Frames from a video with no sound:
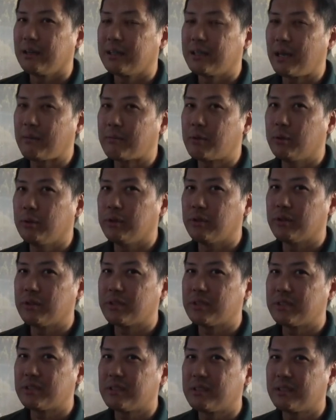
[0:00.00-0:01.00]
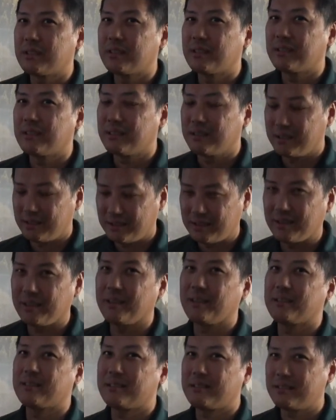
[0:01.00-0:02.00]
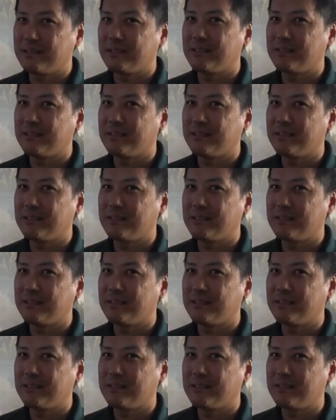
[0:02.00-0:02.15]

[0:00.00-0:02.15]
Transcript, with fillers: Cap coolers. Cap cooler. Yes.